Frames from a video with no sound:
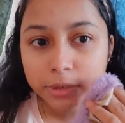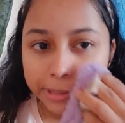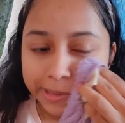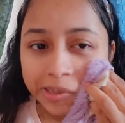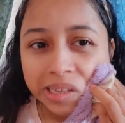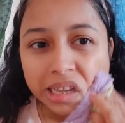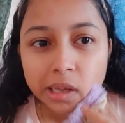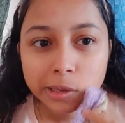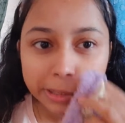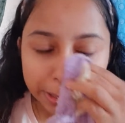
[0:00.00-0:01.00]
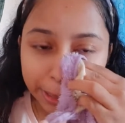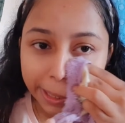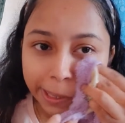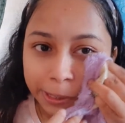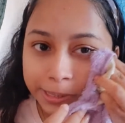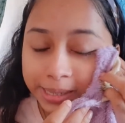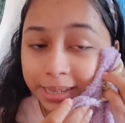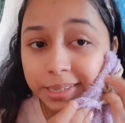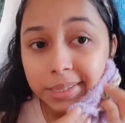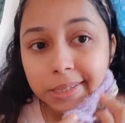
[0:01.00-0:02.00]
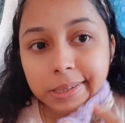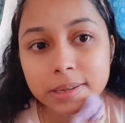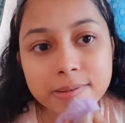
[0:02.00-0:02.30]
just the excess.